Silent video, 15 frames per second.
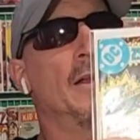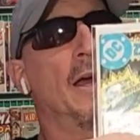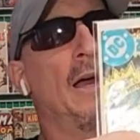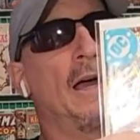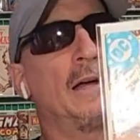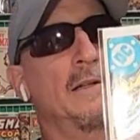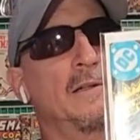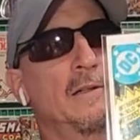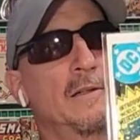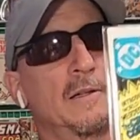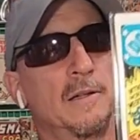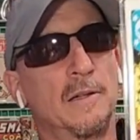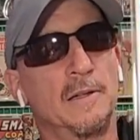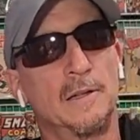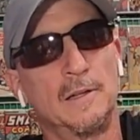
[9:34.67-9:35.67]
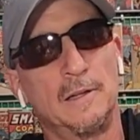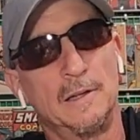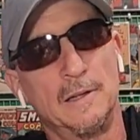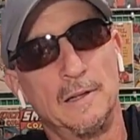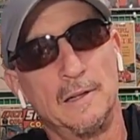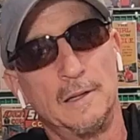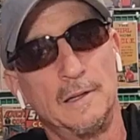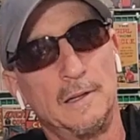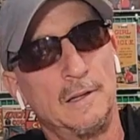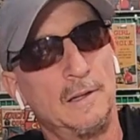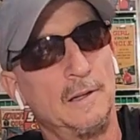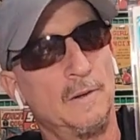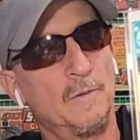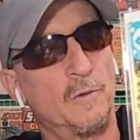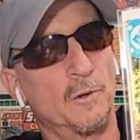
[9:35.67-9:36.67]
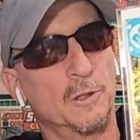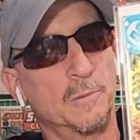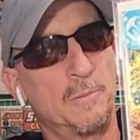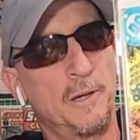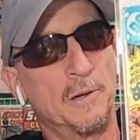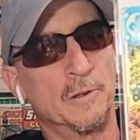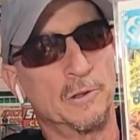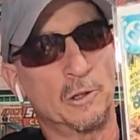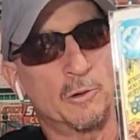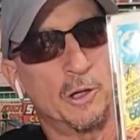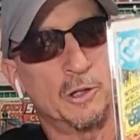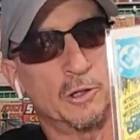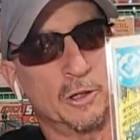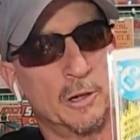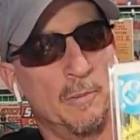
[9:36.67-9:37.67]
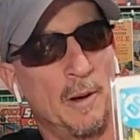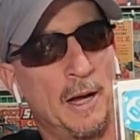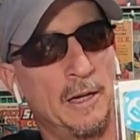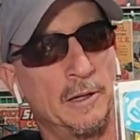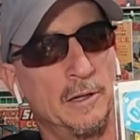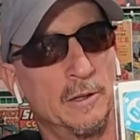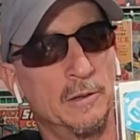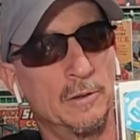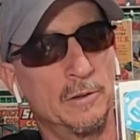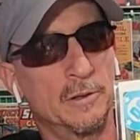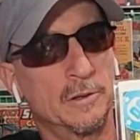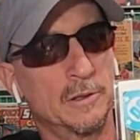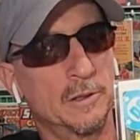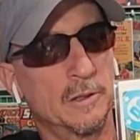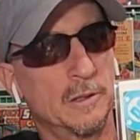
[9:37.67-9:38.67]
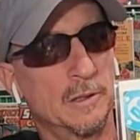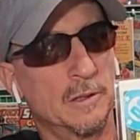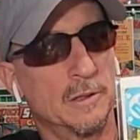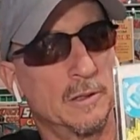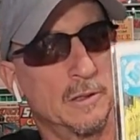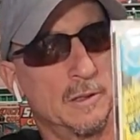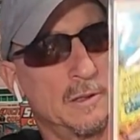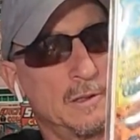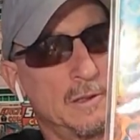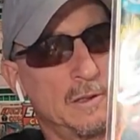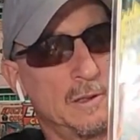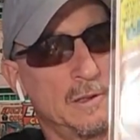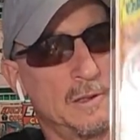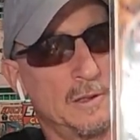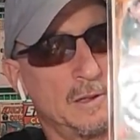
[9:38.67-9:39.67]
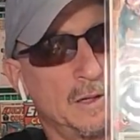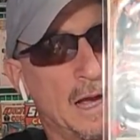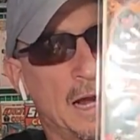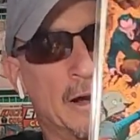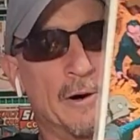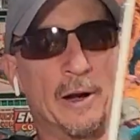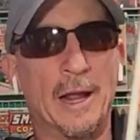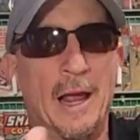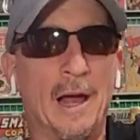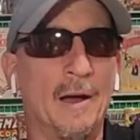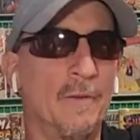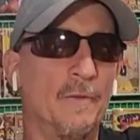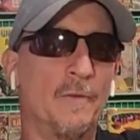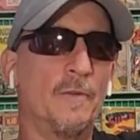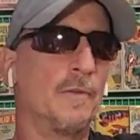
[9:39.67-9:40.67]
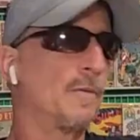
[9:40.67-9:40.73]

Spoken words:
that. First appearance of Creature Commandos. I already have